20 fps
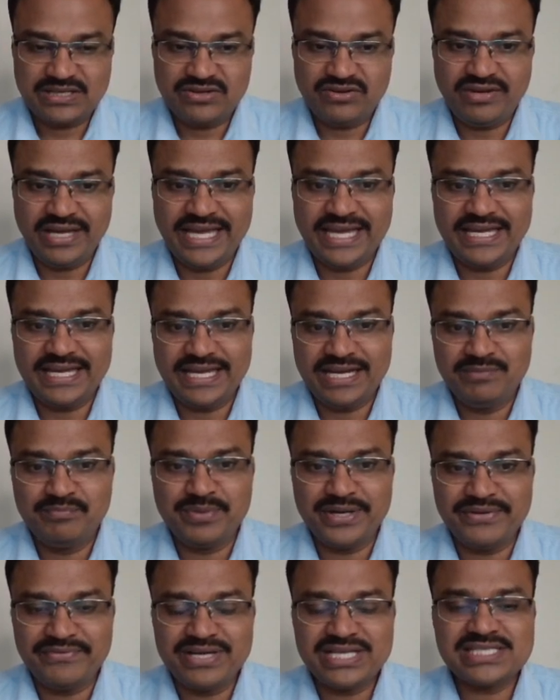Okay, in
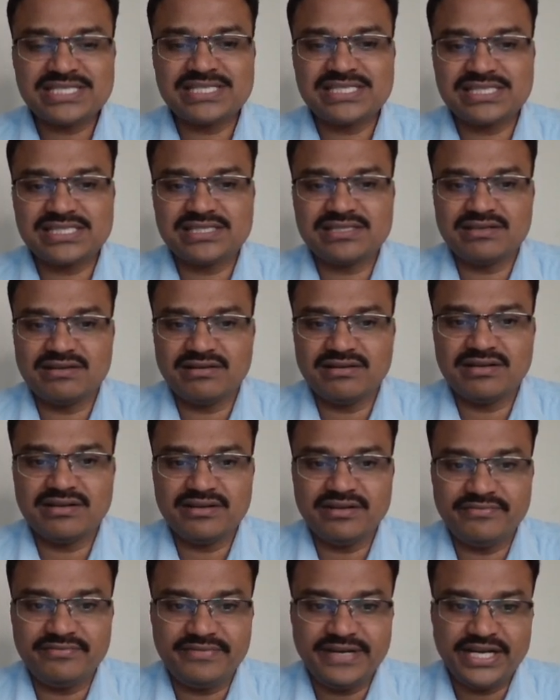previous
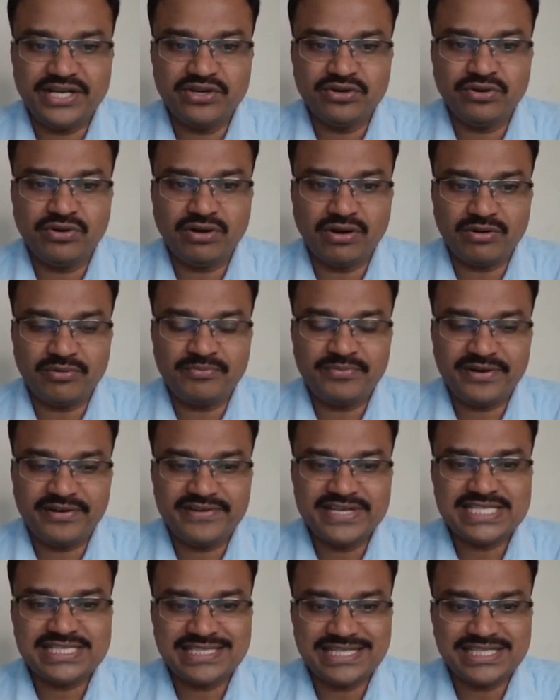video or
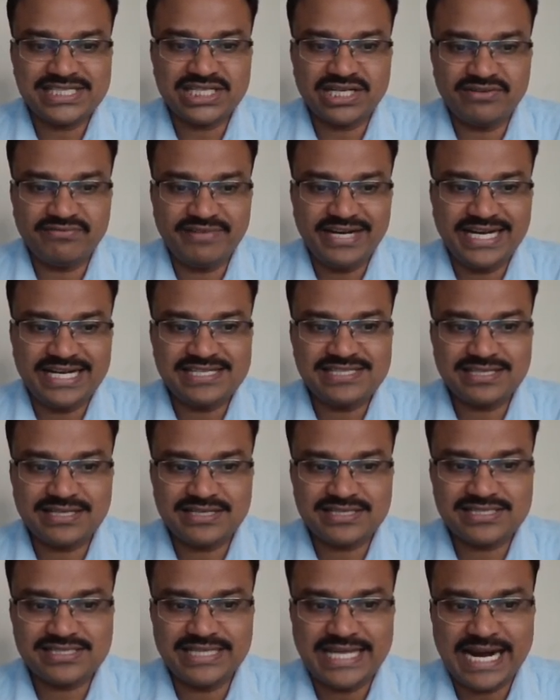previous session, we
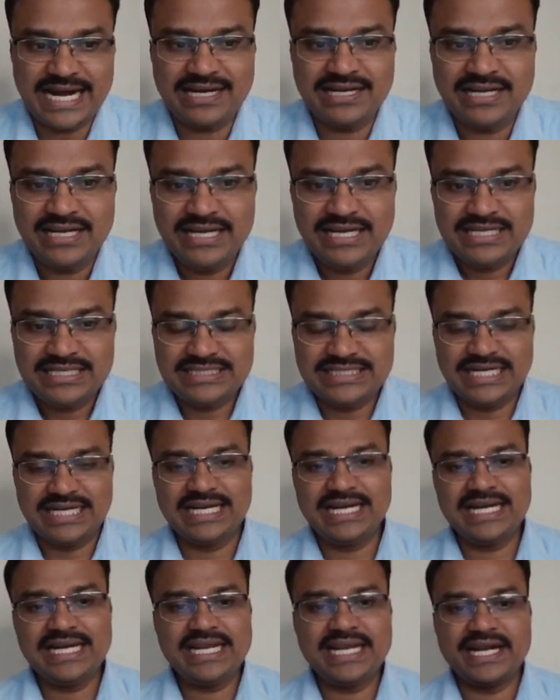discussed that
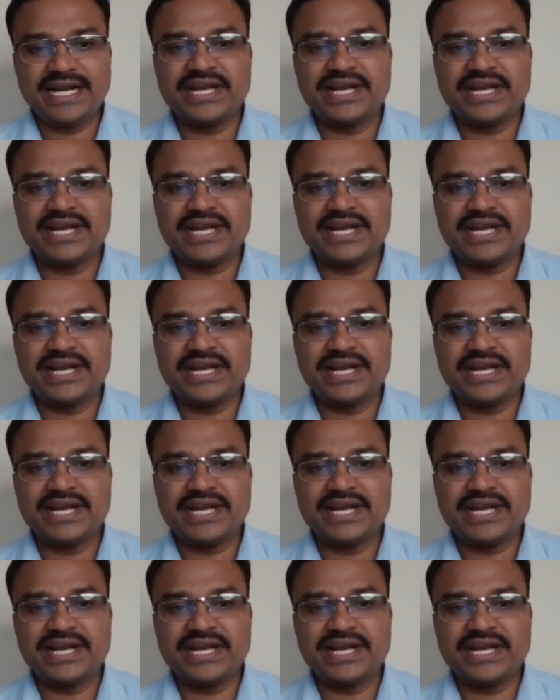generally